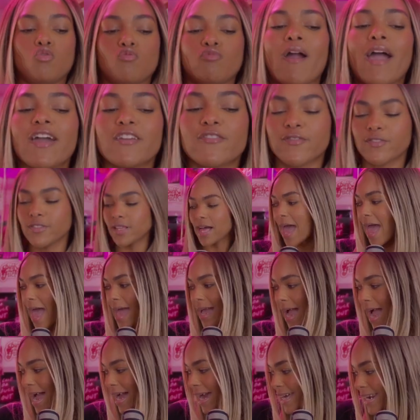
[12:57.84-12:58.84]
Red
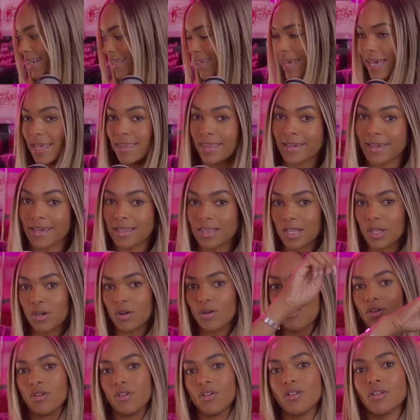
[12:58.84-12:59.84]
flag. I gotta get like a
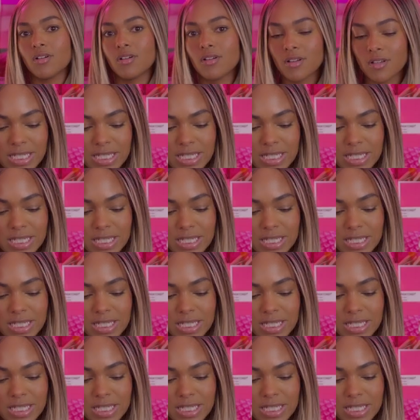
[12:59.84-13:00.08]
little